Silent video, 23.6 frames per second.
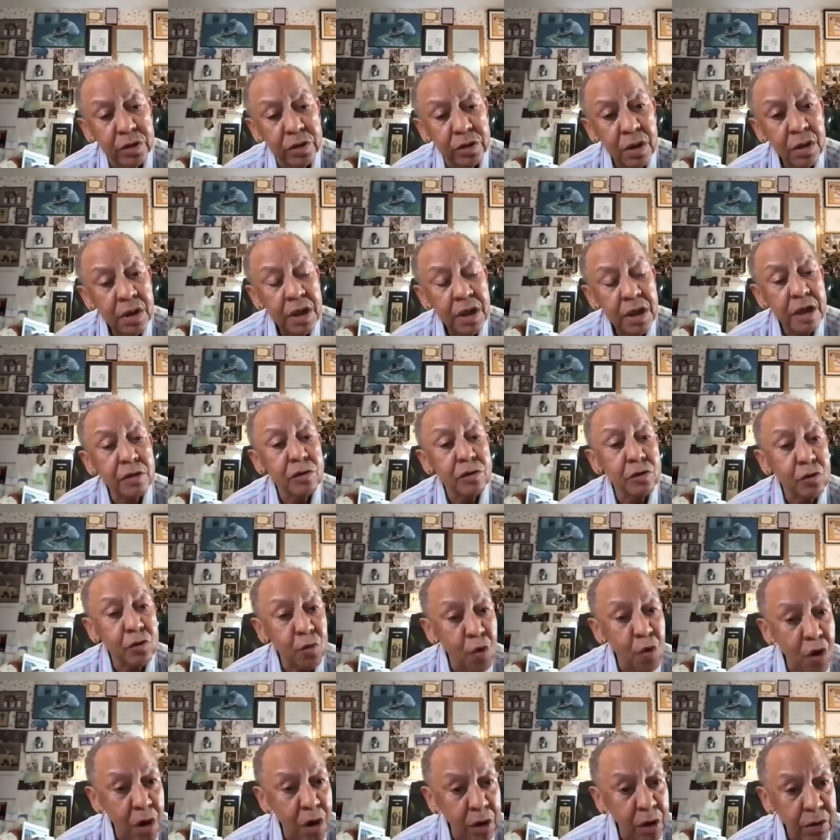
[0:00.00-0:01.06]
either the
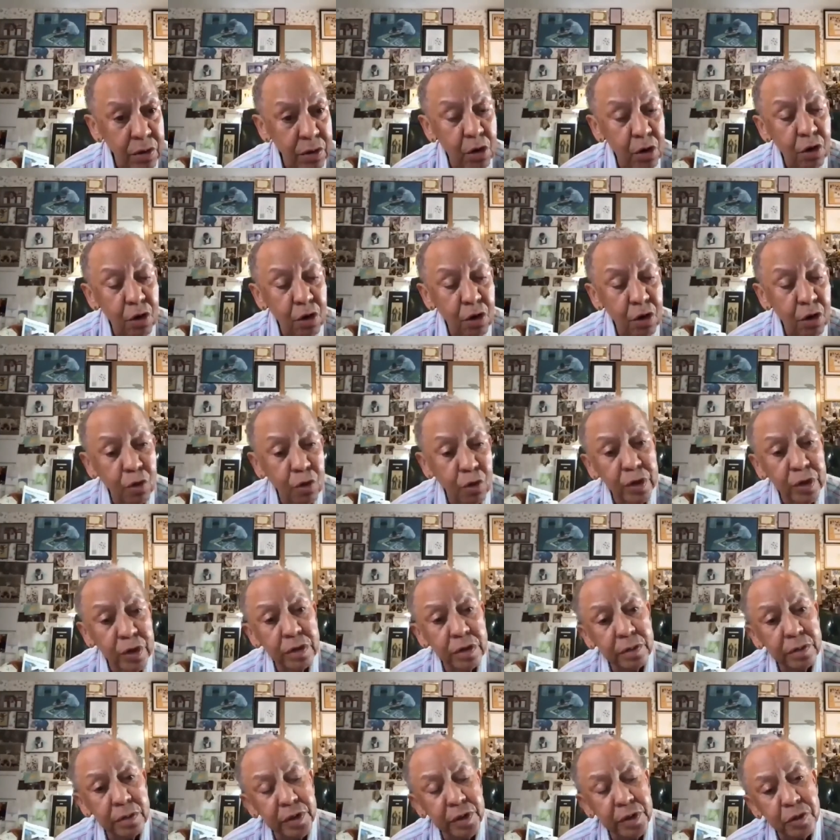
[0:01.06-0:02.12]
water or with
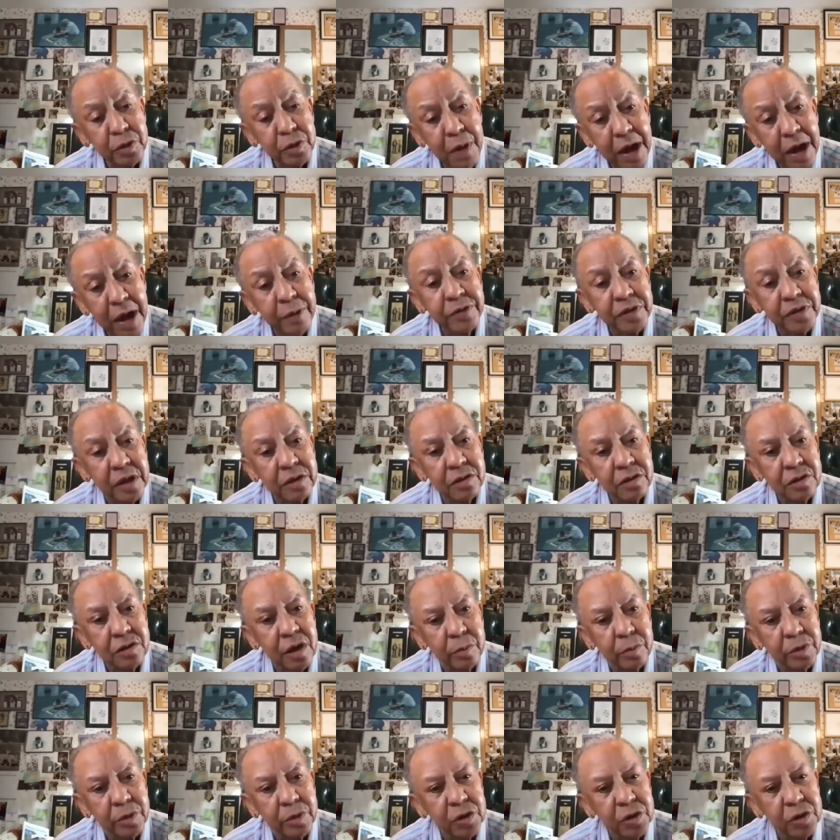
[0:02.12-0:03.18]
the pipes that is
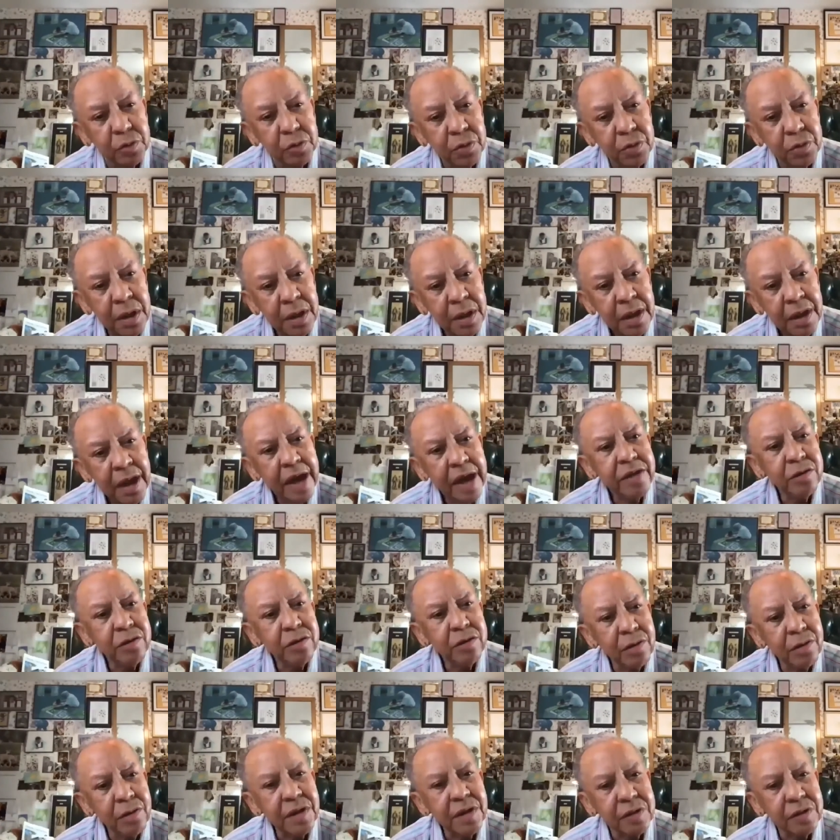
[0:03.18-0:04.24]
coming through. And you know,
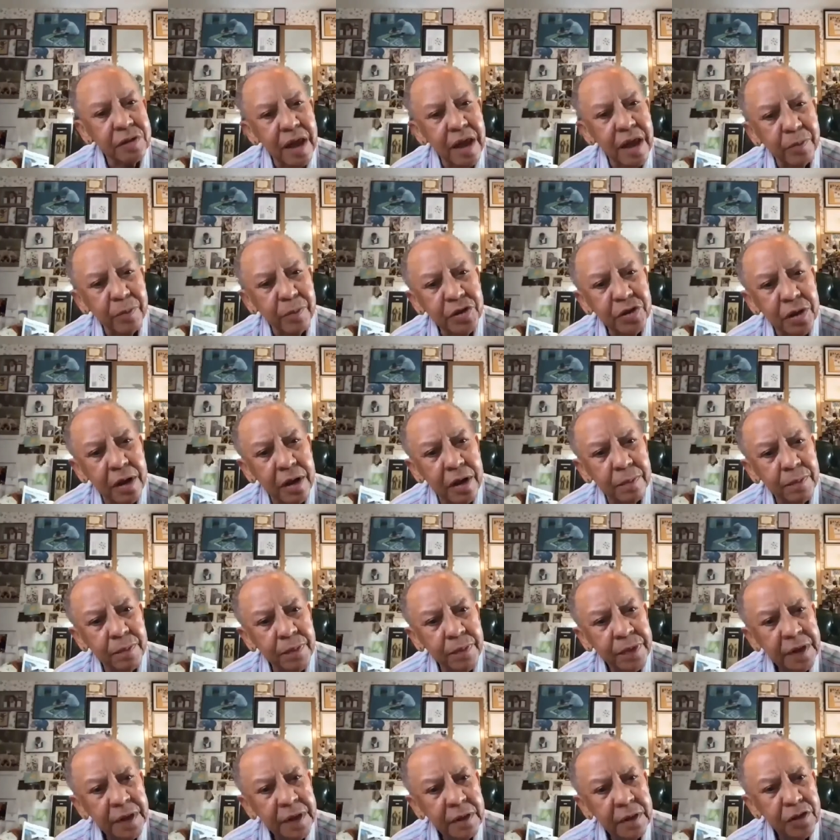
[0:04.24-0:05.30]
that's a damn shame
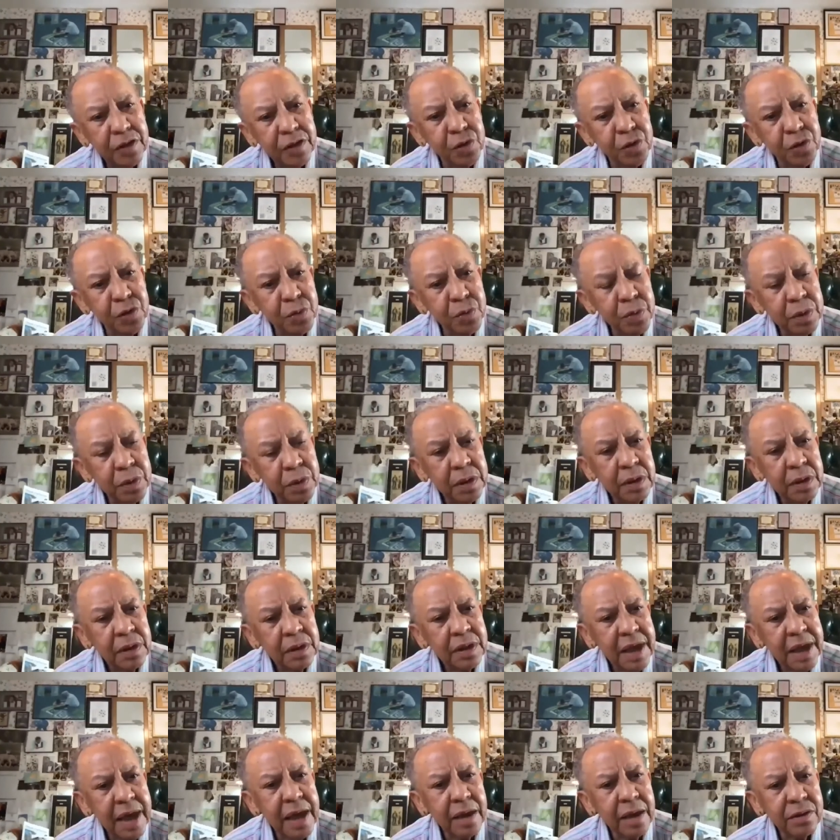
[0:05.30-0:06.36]
that you
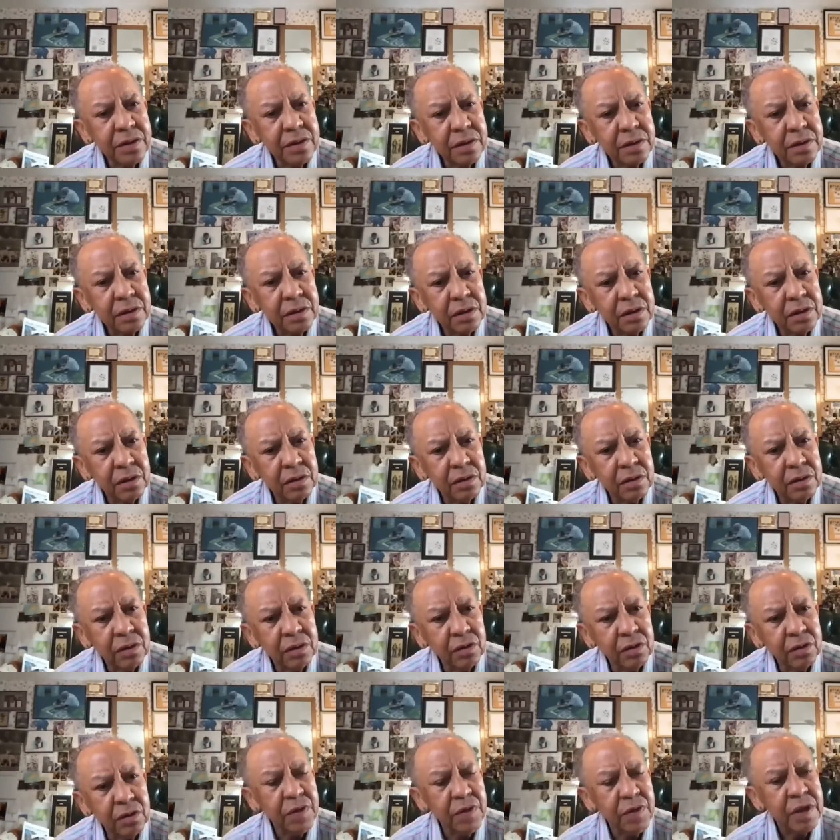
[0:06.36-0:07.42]
can't.
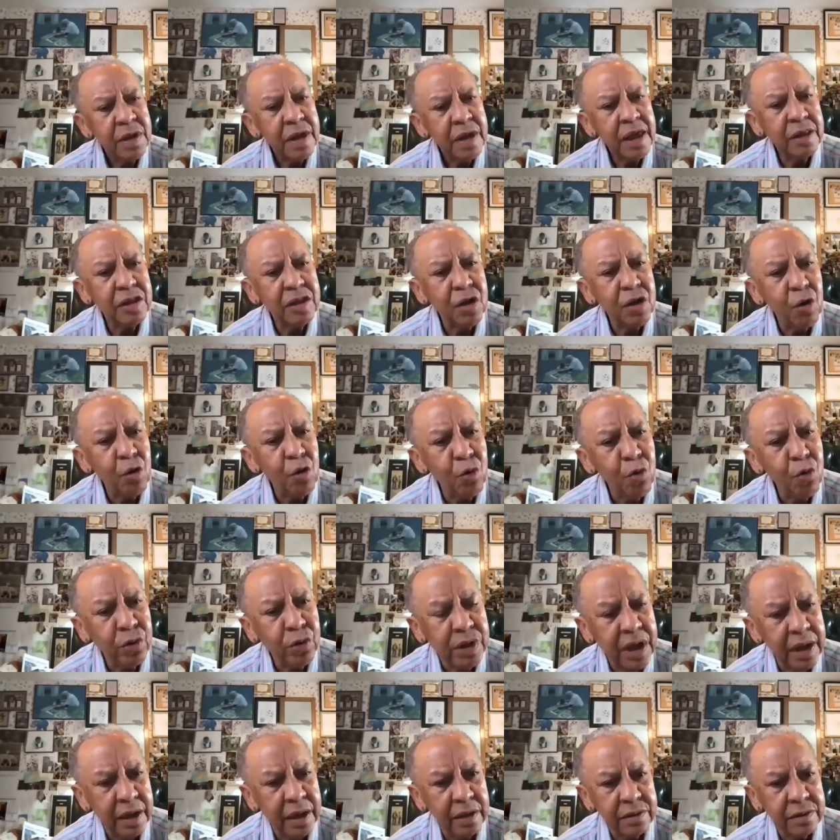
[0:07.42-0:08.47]
In the old
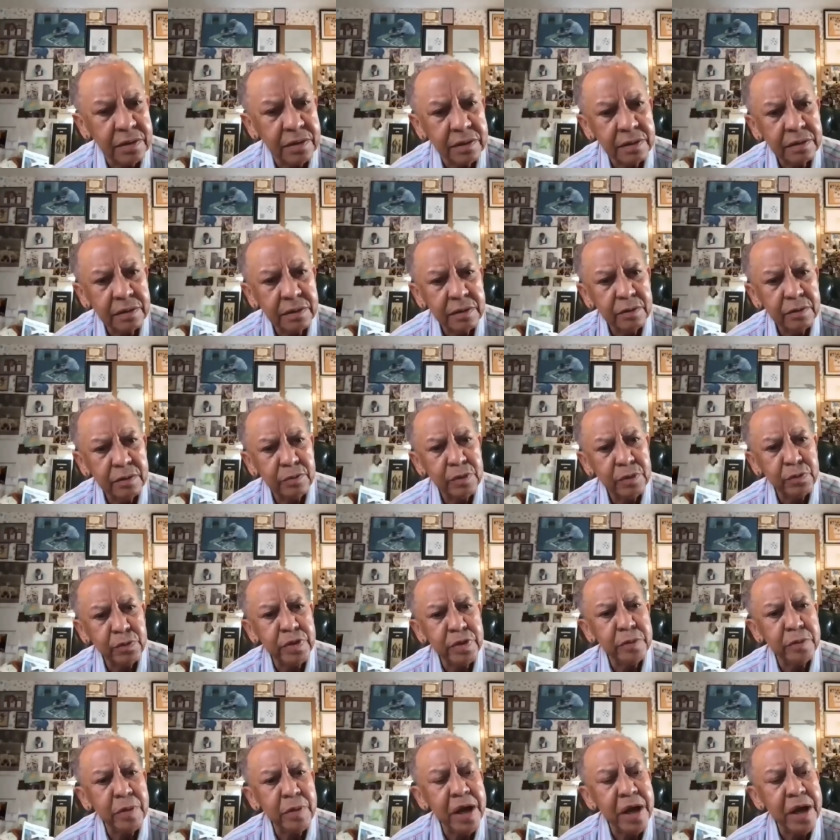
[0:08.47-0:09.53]
days,
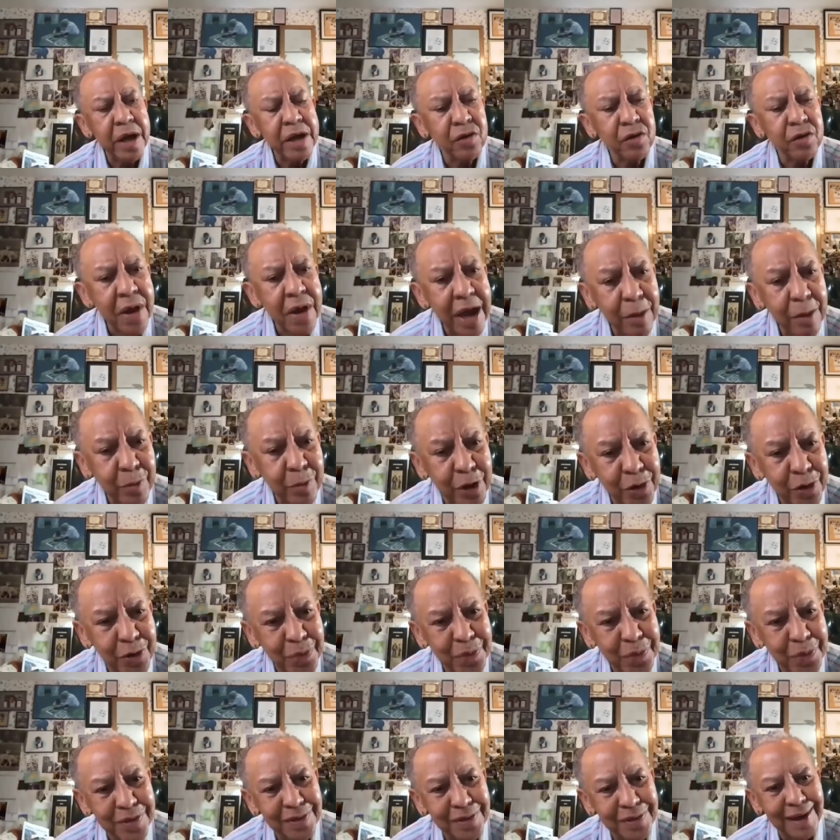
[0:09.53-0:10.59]
when my
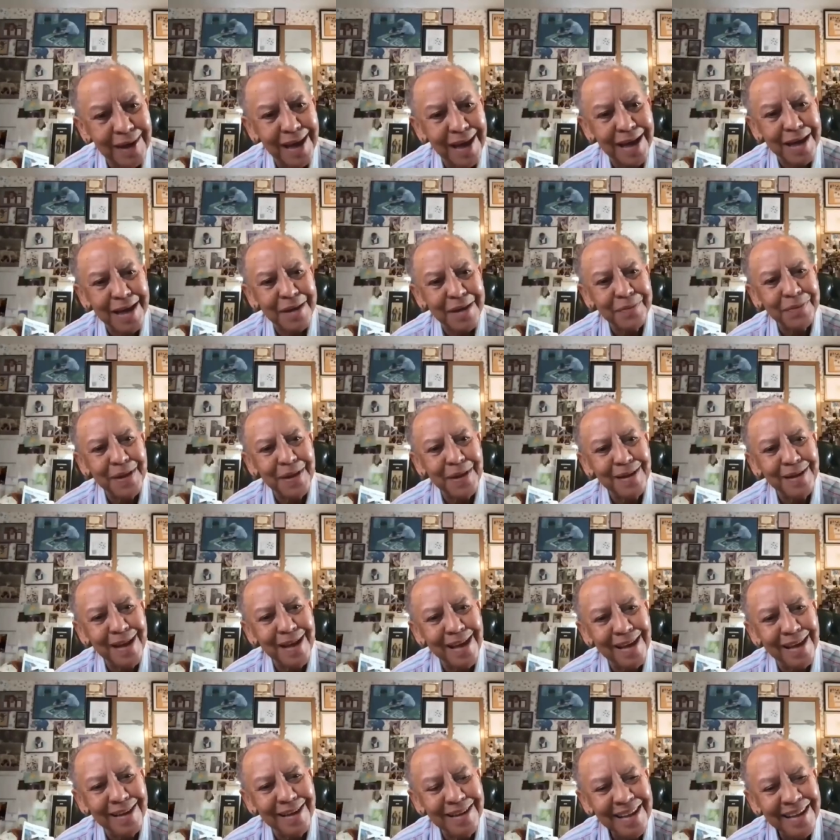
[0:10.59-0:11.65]
grandmother was alive,
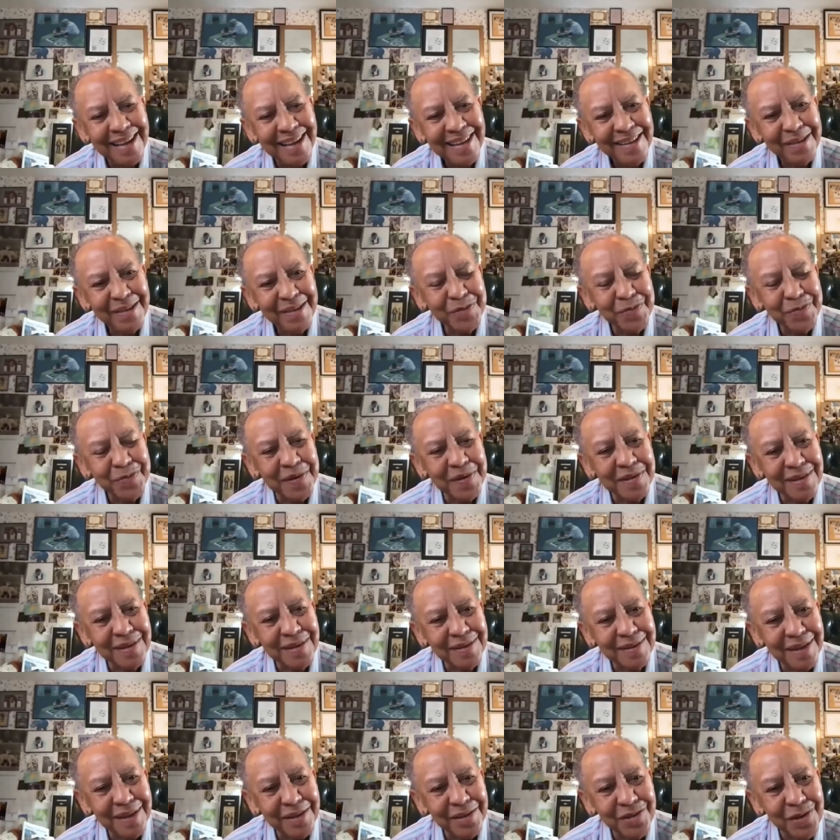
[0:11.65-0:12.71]
and it was one of
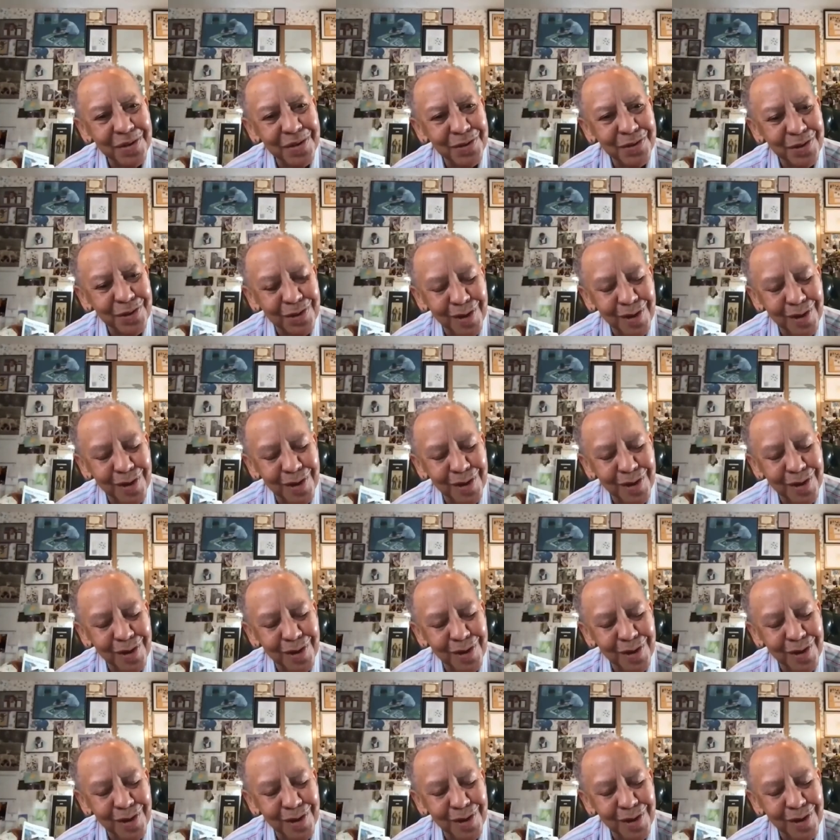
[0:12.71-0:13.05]
the things, she was a